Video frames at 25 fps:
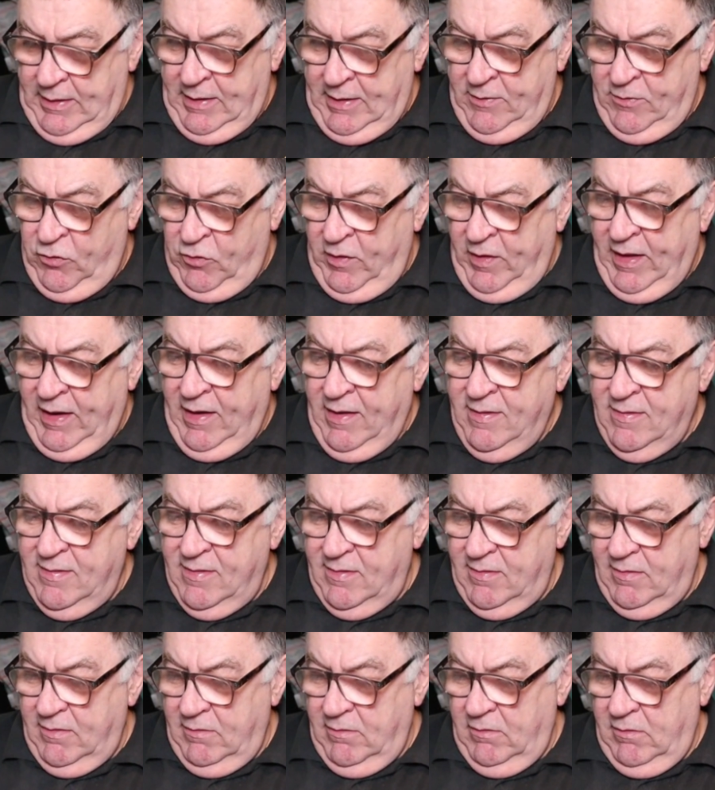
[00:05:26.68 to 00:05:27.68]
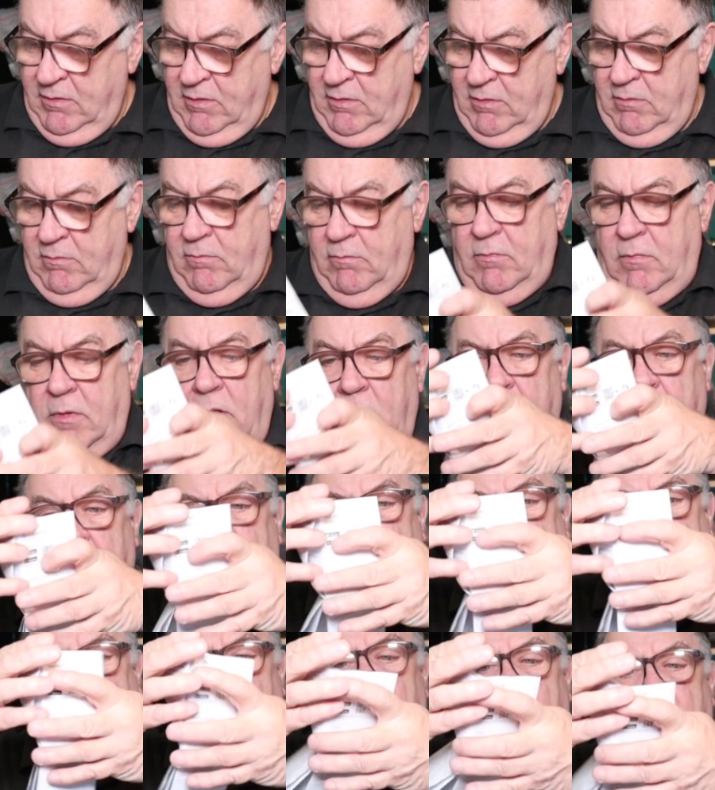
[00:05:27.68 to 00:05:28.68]
is this,
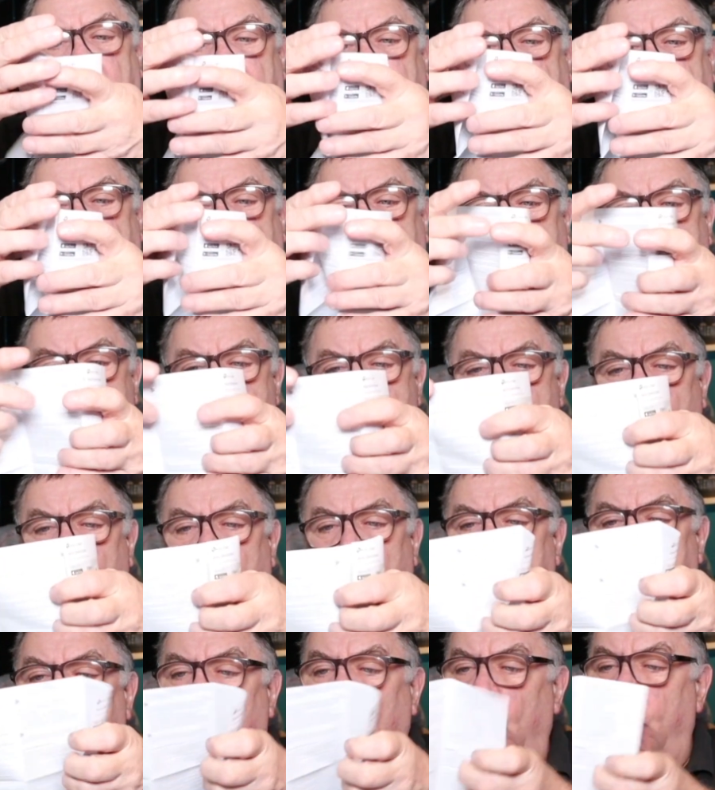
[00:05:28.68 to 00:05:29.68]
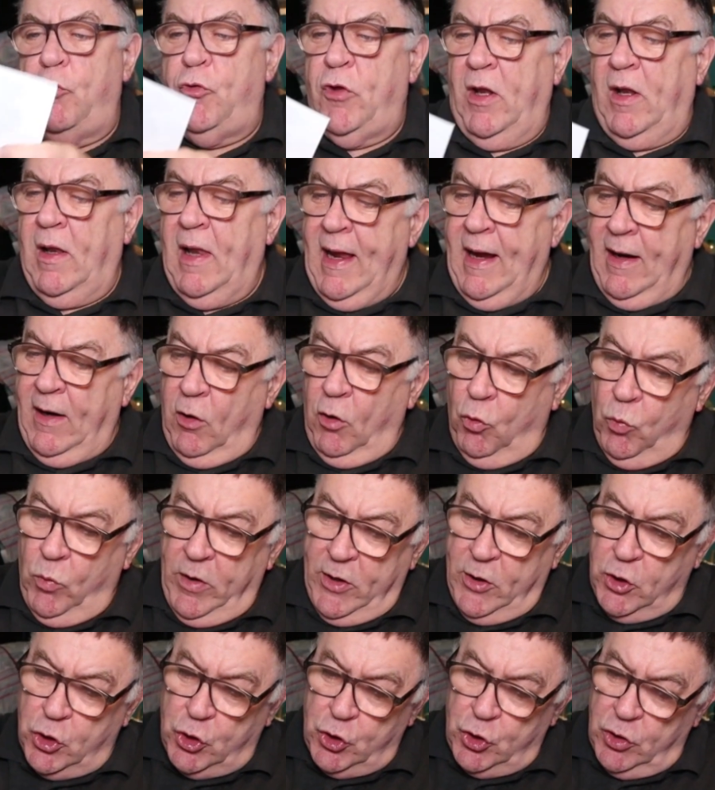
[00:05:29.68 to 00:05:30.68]
your usual
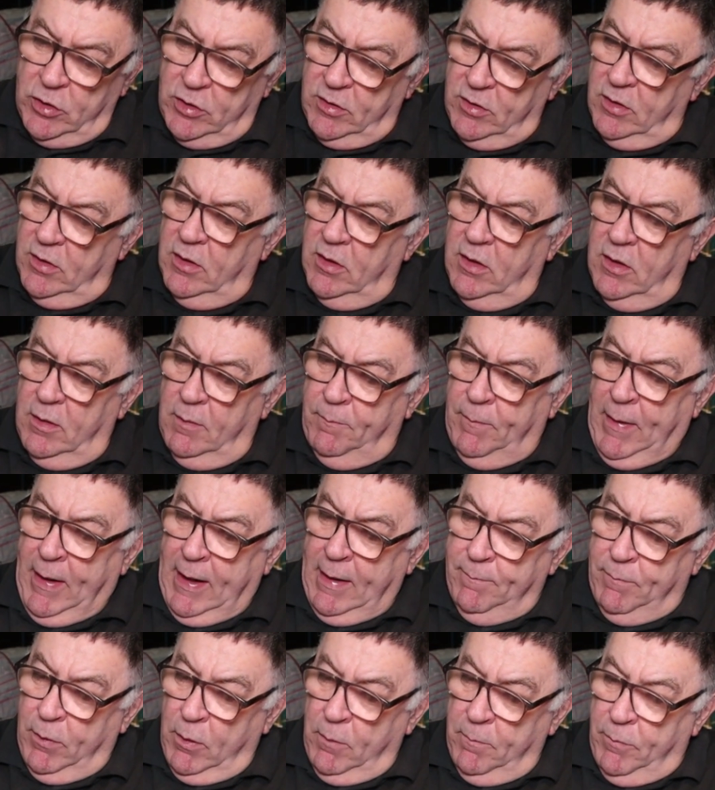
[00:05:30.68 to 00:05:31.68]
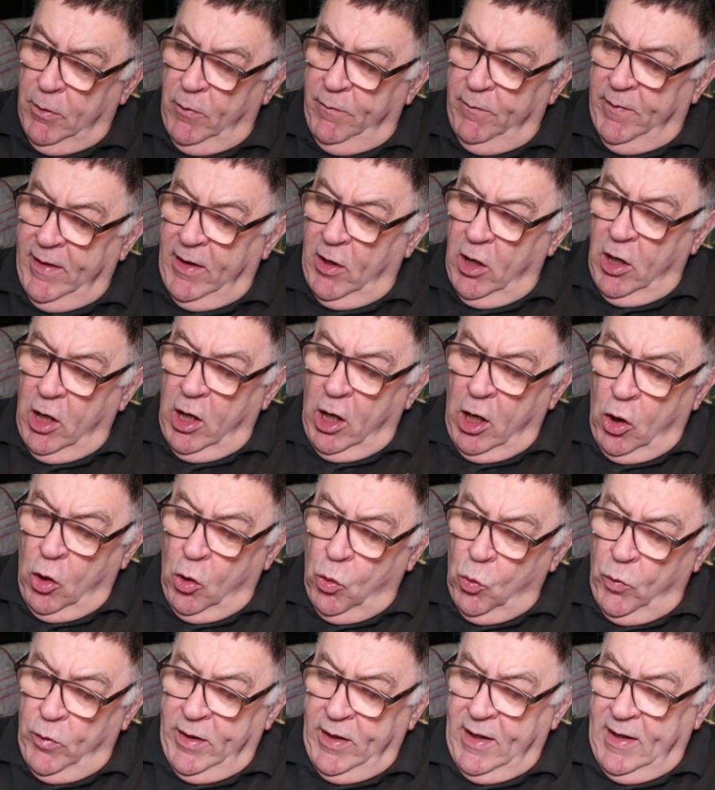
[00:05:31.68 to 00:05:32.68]
multi-language paper, but the
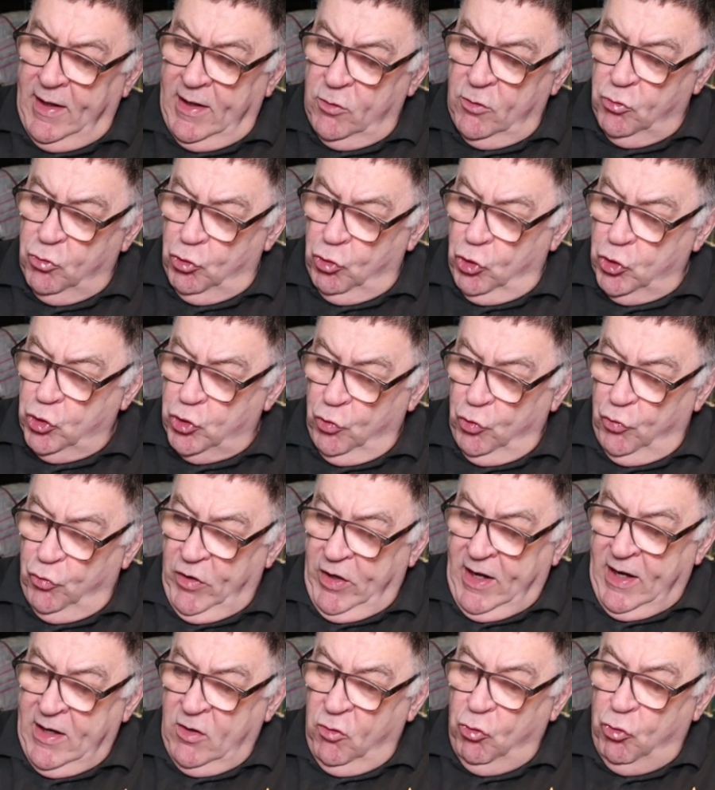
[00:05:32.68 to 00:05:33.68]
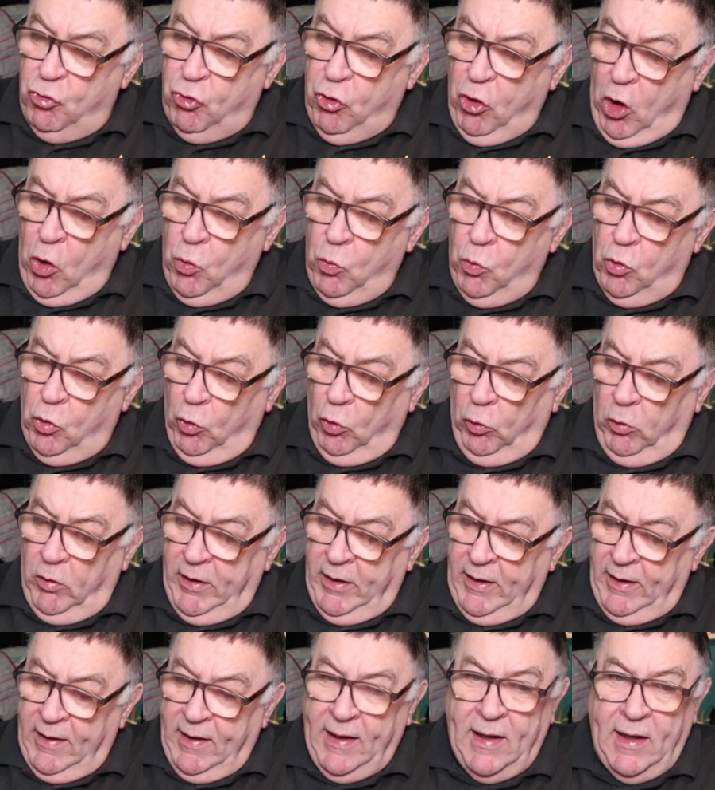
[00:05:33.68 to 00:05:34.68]
only instructions in total
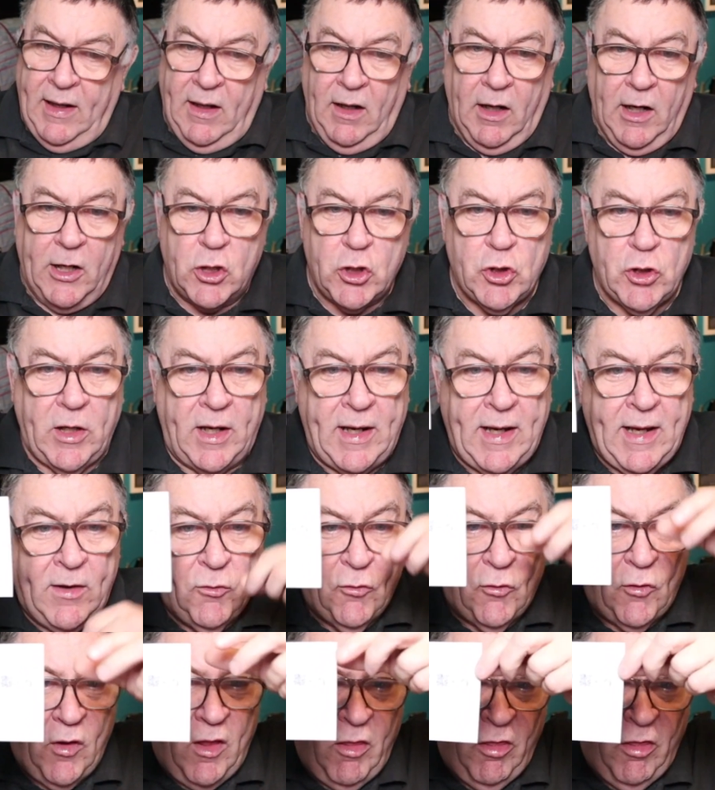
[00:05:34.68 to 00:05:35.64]
in English is